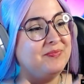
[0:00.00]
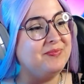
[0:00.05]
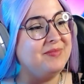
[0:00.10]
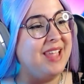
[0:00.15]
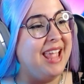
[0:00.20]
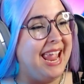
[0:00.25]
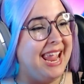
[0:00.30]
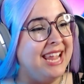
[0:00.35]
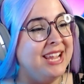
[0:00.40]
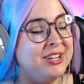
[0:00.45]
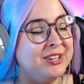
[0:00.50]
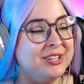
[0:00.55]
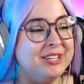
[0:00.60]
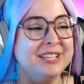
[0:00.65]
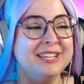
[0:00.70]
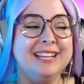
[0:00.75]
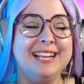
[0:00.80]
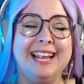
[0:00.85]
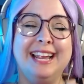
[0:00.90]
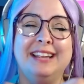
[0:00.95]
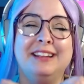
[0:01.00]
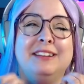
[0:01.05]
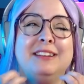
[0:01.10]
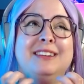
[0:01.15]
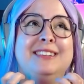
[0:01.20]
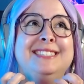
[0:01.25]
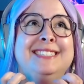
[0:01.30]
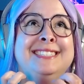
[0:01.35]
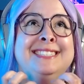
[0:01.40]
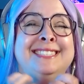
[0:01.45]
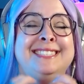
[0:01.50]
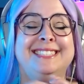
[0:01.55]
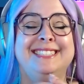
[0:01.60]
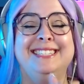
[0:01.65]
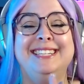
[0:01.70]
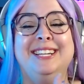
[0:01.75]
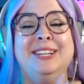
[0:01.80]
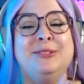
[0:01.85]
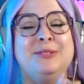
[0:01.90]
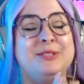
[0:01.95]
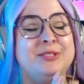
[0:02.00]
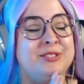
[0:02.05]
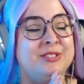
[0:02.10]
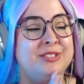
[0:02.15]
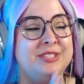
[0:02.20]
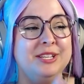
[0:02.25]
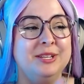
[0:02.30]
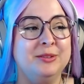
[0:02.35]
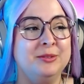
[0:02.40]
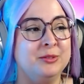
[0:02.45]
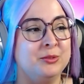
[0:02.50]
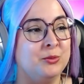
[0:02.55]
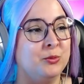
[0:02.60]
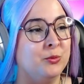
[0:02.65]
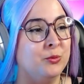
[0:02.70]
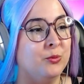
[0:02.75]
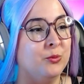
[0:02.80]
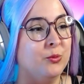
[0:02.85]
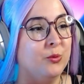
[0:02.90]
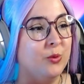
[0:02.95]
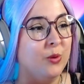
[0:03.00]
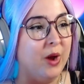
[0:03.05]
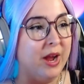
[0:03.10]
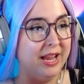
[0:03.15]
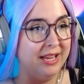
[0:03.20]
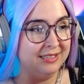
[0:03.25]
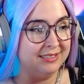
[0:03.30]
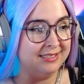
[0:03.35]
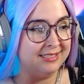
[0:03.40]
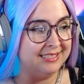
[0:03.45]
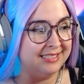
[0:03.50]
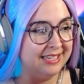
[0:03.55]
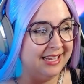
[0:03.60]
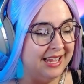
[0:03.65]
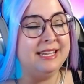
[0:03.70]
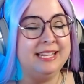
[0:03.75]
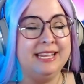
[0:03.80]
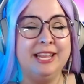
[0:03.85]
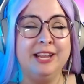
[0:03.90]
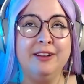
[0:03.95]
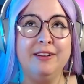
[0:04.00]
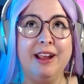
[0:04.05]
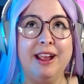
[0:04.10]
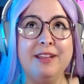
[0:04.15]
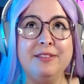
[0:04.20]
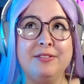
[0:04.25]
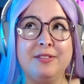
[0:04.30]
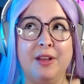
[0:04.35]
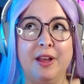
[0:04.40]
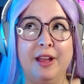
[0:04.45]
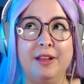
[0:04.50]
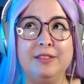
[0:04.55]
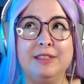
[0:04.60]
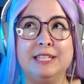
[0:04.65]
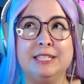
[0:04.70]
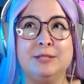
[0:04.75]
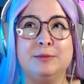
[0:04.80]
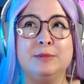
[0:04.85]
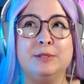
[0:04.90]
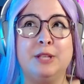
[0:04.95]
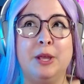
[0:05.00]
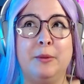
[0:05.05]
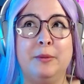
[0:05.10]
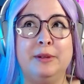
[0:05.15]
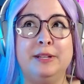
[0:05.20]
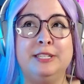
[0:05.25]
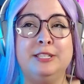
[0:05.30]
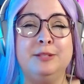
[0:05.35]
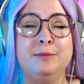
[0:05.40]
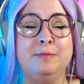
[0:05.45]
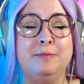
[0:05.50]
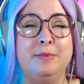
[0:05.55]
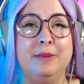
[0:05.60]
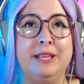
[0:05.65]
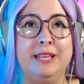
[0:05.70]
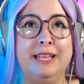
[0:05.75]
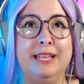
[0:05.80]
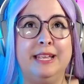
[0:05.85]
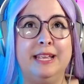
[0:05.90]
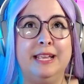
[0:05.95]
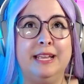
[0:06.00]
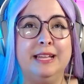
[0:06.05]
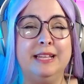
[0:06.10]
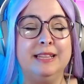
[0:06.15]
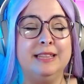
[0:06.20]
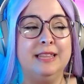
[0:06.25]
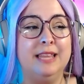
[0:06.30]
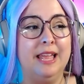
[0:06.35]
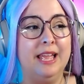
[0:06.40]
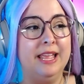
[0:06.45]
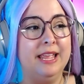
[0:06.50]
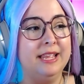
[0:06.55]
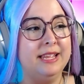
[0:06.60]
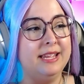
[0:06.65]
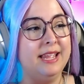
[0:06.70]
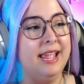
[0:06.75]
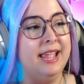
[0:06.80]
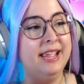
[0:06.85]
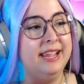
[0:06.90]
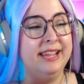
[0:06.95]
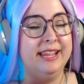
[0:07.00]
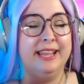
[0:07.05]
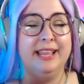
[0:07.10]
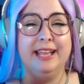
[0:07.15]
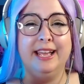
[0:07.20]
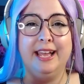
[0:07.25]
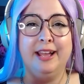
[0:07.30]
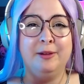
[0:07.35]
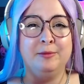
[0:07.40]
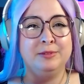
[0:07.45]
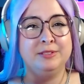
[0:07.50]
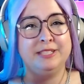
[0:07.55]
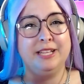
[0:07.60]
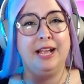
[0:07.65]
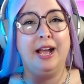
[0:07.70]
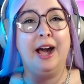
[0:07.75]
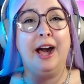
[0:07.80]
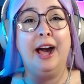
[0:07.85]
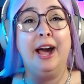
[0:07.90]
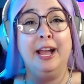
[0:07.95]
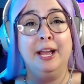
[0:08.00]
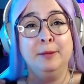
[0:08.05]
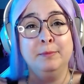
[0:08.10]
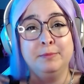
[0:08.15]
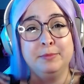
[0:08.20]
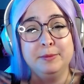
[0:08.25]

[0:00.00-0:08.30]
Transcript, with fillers: anger and oh, it was it was great. Here I thought this was going to be like a almost like a hype